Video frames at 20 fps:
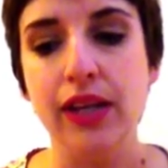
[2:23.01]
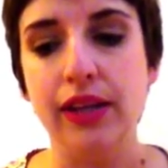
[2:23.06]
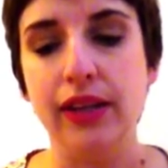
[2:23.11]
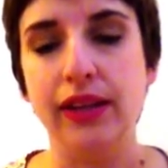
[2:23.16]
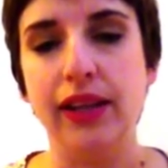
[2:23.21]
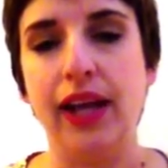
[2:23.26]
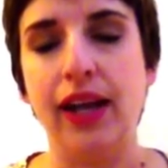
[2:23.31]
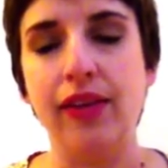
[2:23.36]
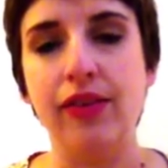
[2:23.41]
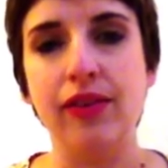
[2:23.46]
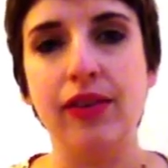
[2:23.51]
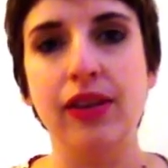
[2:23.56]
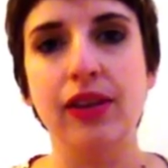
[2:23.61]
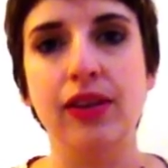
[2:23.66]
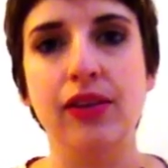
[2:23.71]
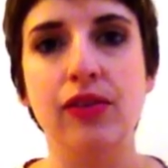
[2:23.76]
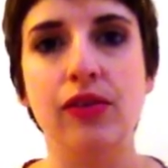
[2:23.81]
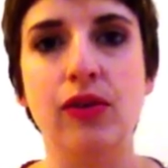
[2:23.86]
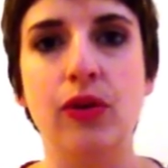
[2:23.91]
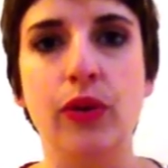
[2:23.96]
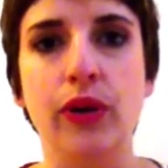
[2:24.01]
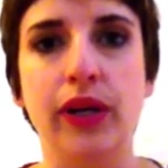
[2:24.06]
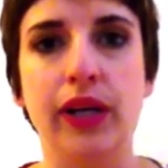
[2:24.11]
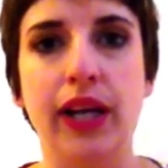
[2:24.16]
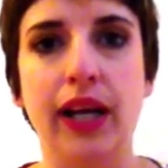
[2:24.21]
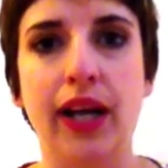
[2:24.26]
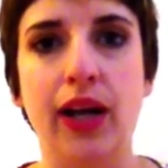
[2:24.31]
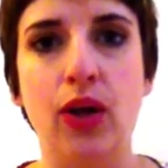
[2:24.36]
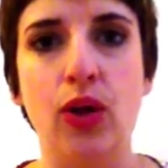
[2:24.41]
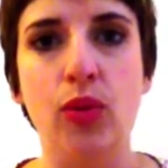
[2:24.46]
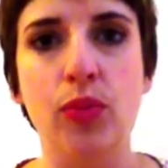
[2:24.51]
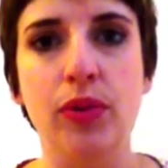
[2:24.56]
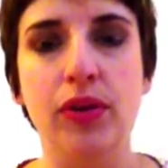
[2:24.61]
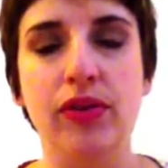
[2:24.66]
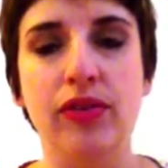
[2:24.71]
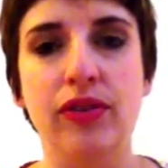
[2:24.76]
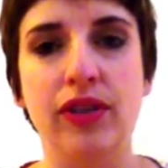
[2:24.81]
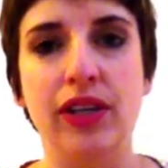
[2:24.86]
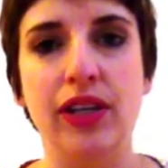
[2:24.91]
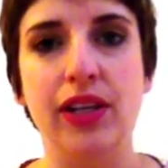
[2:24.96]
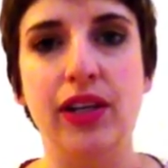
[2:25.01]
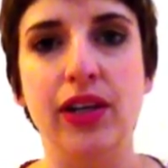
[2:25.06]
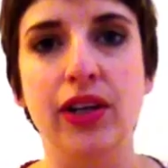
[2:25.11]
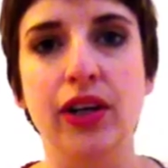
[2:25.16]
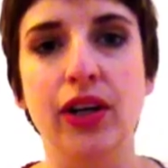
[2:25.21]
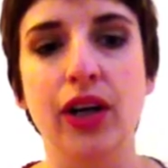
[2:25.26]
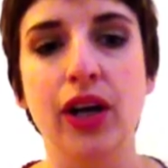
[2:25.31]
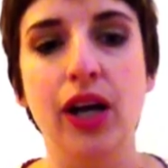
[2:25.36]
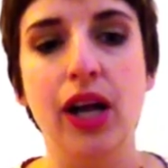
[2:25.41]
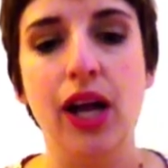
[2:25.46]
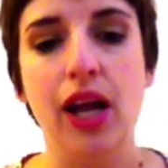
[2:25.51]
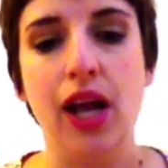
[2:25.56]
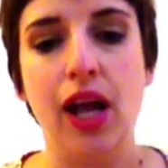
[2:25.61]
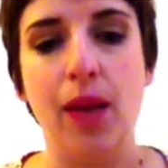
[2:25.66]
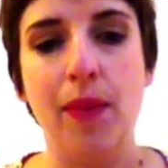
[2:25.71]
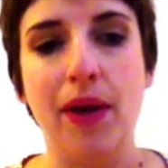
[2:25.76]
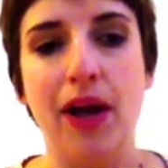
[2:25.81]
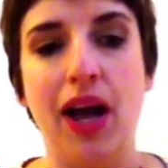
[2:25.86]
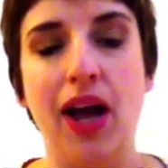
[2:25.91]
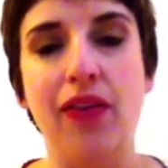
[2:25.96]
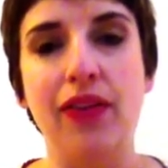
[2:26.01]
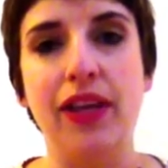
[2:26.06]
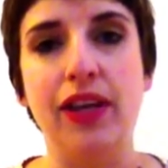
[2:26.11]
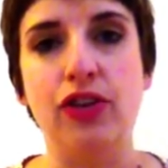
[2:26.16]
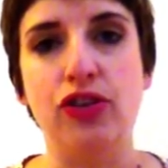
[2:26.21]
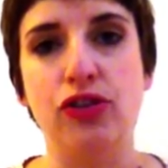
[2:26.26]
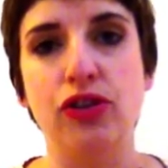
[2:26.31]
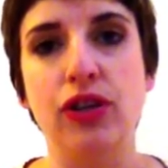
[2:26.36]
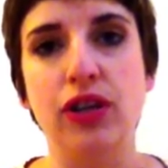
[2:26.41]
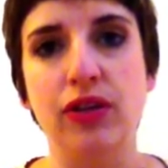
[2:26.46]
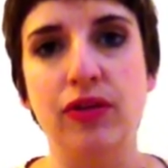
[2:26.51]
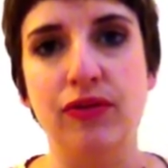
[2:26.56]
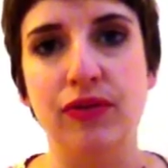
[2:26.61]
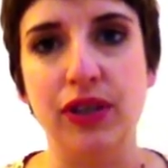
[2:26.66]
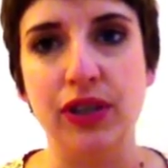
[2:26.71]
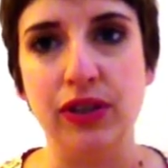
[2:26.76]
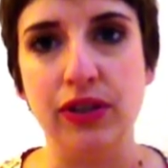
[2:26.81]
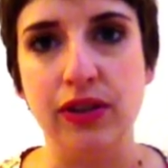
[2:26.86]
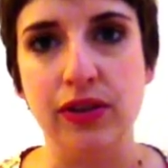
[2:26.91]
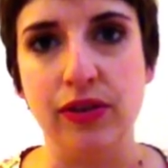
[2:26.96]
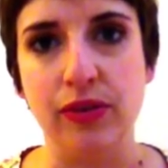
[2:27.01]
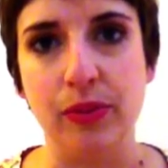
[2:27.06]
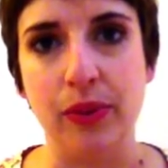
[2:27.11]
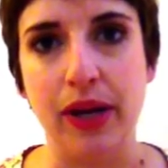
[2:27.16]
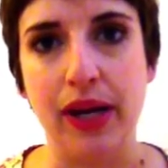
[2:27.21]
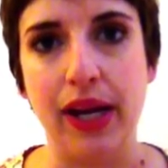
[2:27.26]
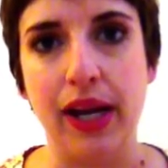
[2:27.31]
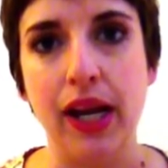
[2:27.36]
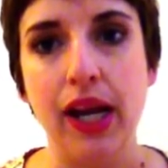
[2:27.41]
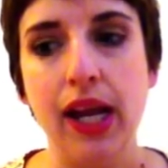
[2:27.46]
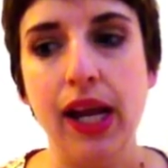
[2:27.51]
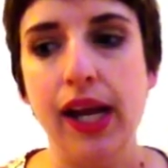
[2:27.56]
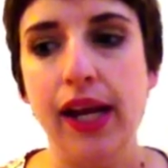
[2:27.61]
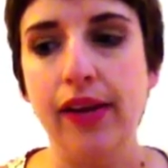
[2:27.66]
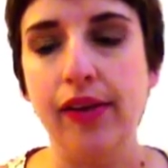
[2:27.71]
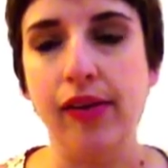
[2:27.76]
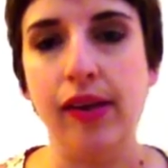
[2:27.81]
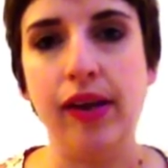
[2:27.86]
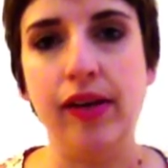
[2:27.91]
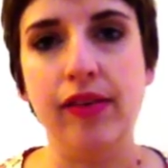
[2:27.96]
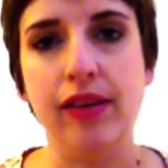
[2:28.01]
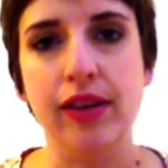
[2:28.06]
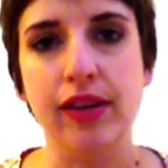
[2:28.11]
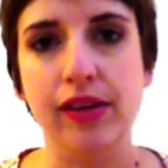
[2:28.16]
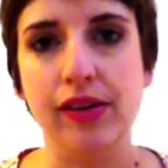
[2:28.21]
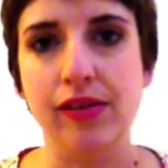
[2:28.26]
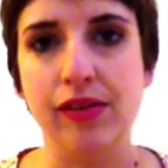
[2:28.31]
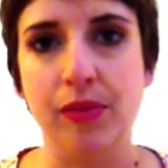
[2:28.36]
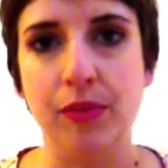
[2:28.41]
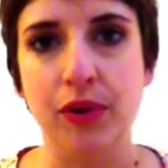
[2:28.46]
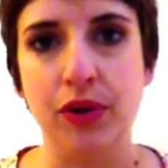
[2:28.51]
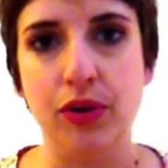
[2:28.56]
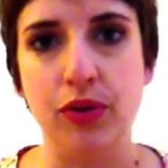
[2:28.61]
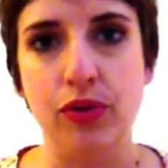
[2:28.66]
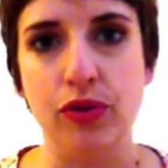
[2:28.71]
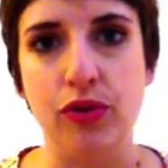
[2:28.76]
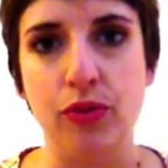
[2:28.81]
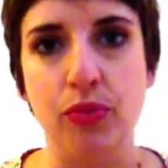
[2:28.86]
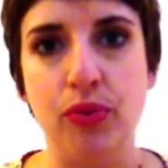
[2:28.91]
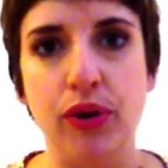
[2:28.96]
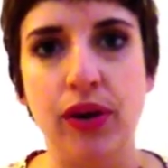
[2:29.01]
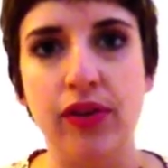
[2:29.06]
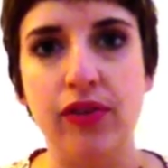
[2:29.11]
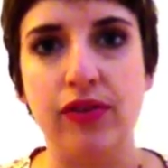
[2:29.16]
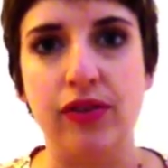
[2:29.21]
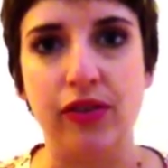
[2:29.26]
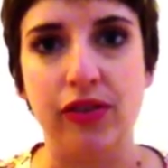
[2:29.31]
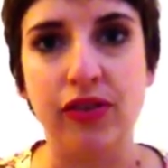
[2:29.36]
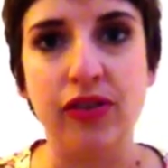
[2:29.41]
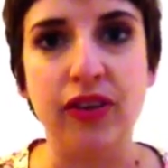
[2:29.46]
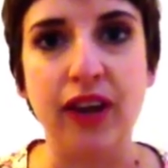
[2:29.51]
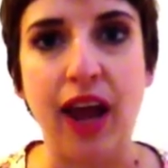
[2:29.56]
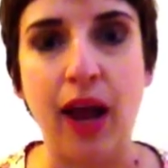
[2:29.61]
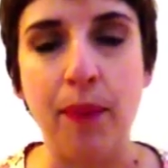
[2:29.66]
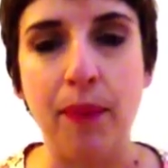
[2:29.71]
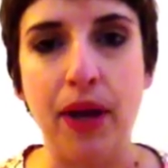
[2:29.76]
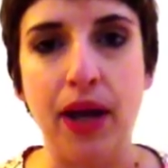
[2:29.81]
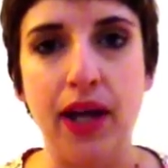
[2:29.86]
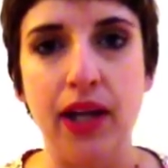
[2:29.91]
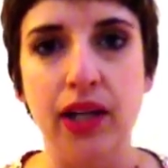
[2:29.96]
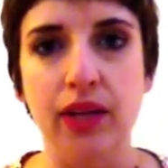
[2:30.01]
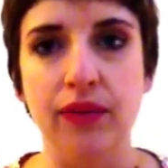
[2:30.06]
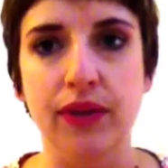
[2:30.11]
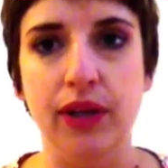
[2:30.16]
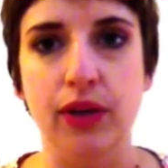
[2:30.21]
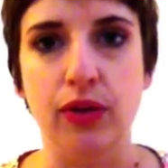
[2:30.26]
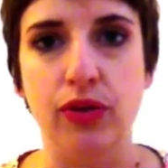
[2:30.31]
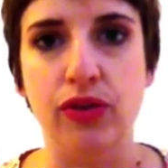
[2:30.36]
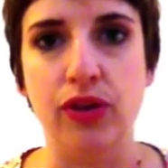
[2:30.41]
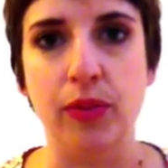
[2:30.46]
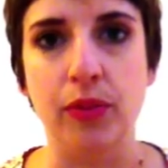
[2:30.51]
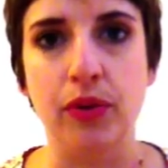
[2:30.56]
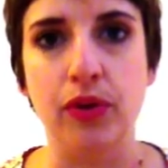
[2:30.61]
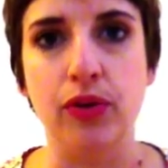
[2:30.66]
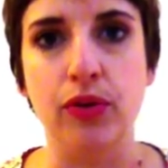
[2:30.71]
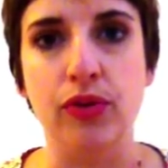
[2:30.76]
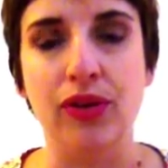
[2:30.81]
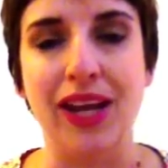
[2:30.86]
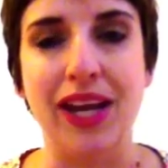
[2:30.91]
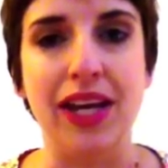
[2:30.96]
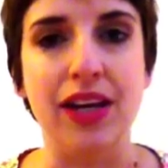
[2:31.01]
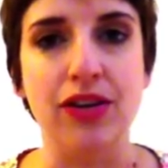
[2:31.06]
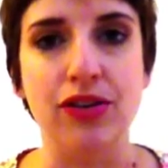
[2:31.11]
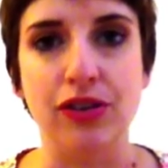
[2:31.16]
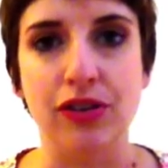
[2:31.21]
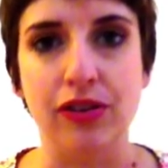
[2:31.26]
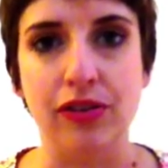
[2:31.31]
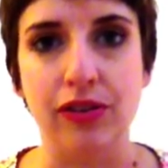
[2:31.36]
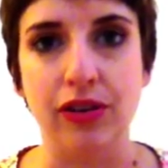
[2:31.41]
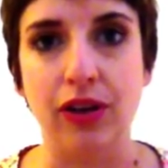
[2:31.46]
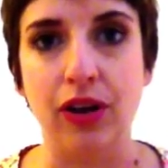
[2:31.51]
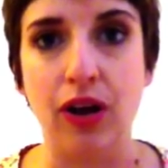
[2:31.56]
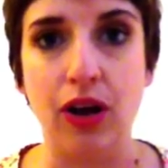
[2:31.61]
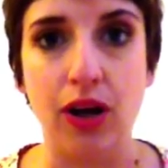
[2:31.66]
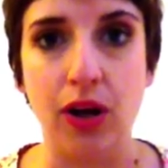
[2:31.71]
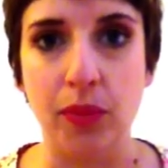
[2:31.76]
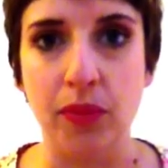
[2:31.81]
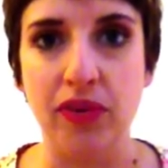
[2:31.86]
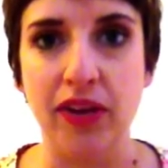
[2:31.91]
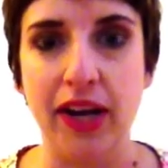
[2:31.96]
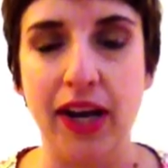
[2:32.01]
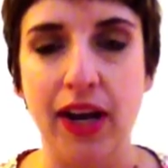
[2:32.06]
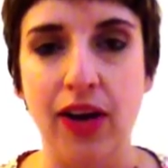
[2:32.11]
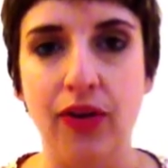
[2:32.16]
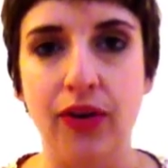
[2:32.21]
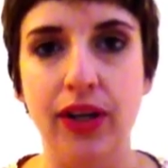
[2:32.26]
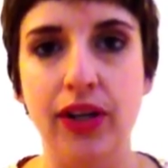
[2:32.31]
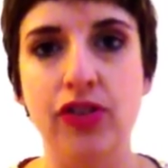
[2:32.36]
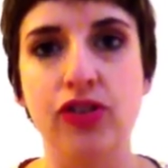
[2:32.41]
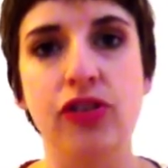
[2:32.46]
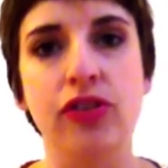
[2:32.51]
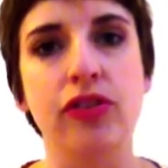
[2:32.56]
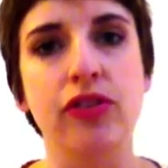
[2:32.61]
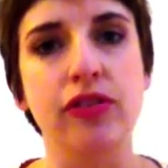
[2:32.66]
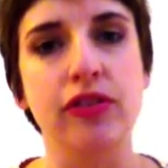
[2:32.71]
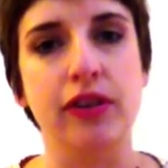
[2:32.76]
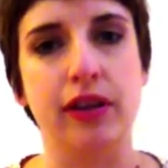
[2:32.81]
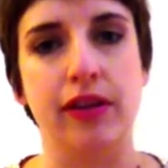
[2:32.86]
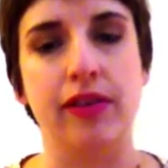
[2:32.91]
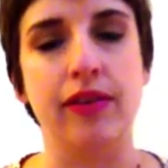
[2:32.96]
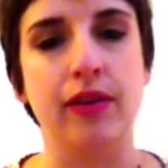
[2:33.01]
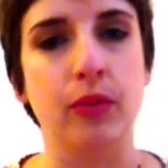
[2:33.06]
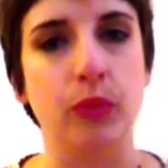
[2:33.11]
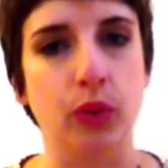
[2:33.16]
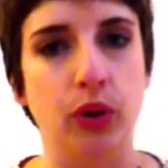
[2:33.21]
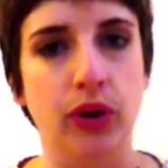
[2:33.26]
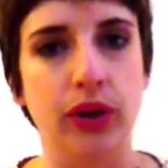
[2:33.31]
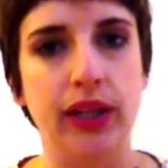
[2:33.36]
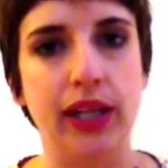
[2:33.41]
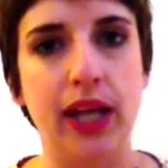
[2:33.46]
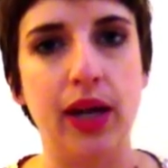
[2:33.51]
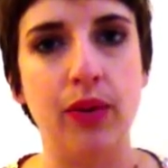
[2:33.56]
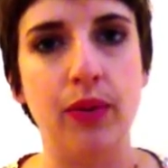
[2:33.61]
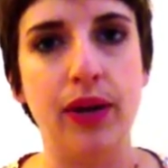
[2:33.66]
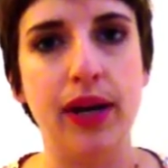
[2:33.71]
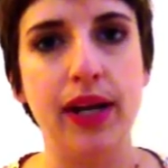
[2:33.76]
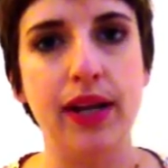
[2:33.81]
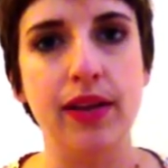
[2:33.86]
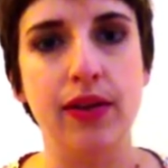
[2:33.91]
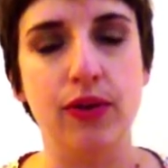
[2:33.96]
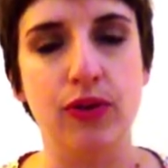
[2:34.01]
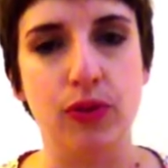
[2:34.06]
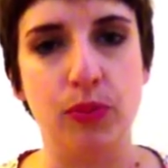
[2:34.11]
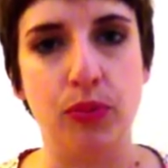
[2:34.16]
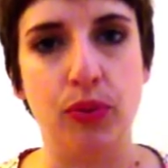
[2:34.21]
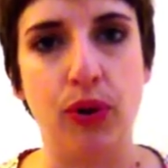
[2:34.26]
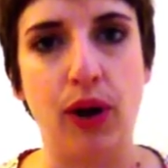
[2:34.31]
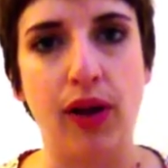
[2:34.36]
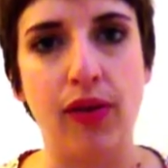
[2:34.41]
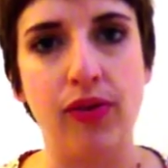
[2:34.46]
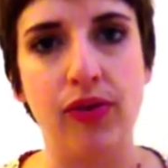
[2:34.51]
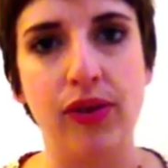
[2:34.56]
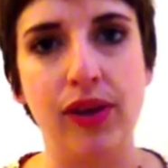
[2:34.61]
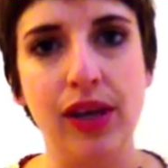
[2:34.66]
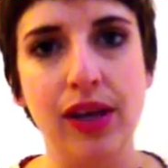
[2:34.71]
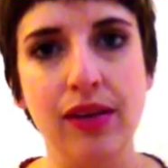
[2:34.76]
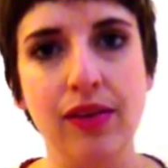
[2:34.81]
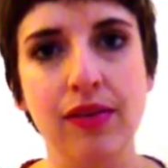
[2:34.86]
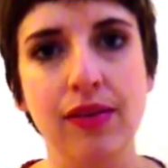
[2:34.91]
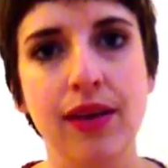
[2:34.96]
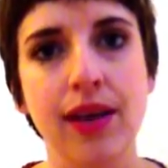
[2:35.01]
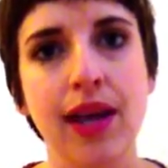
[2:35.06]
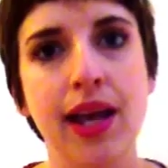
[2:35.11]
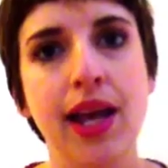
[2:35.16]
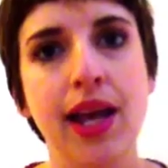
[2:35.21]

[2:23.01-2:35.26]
the last thing that's going to help is to hear about how they shouldn't feel this way. It's like telling someone who's depressed to snap out of it, or someone who's anxious to calm down. It just doesn't work that way. There's a process.